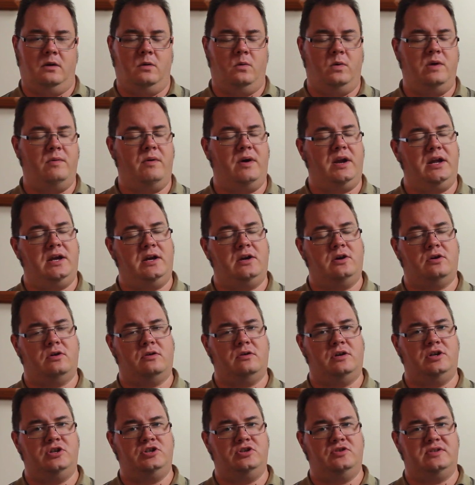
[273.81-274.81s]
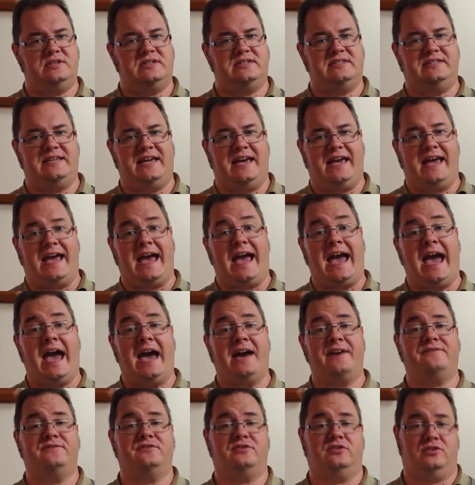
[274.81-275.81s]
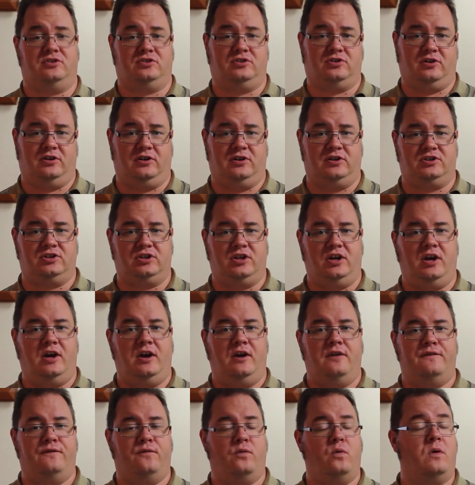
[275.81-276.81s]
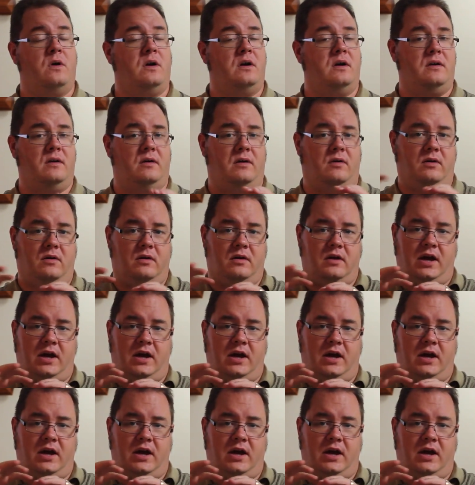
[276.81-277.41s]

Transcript: we want to encourage you to stay after church for